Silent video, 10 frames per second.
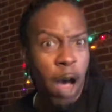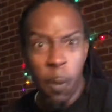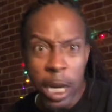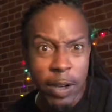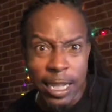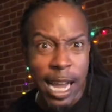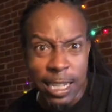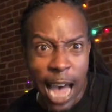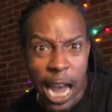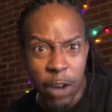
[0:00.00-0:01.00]
Where you get that
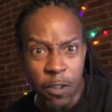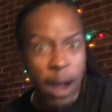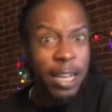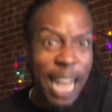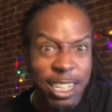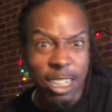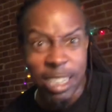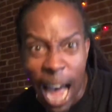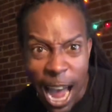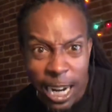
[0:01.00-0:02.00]
tiger from? That's a
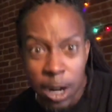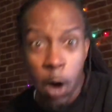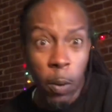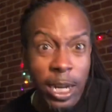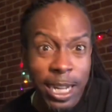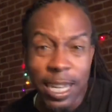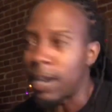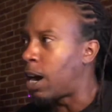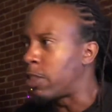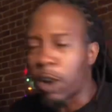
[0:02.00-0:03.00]
tiger? Where you get
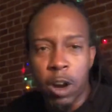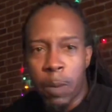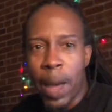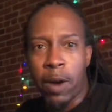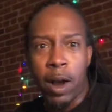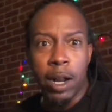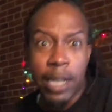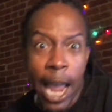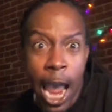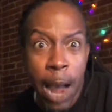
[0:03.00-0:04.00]
that? Other girl in the
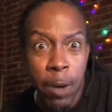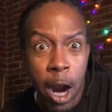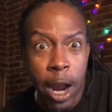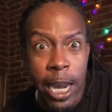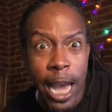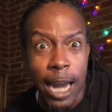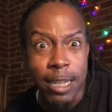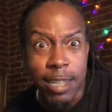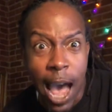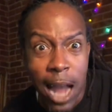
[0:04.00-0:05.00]
background, damn, girl, he got
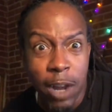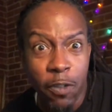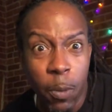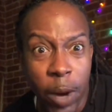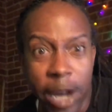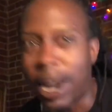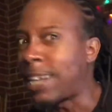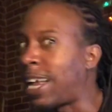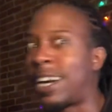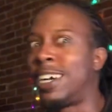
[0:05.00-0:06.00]
a tiger for real.
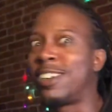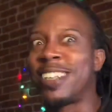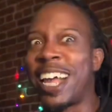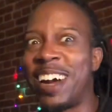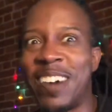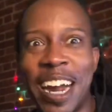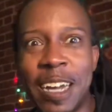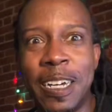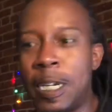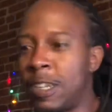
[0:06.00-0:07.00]
Like that country as hell,
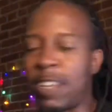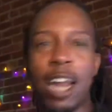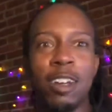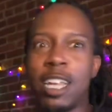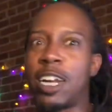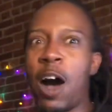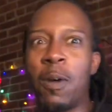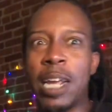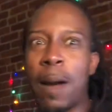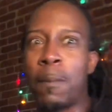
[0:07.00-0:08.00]
right? So I looked at
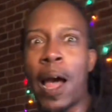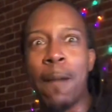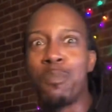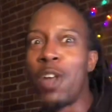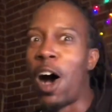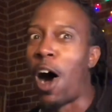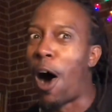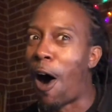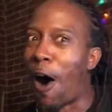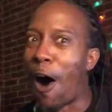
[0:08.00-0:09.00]
Goldie, I'm like,
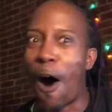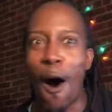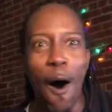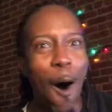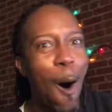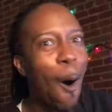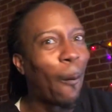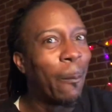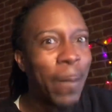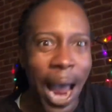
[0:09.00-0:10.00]

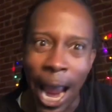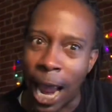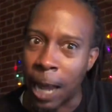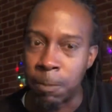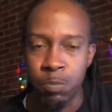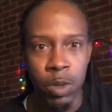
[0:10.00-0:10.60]
oh, man.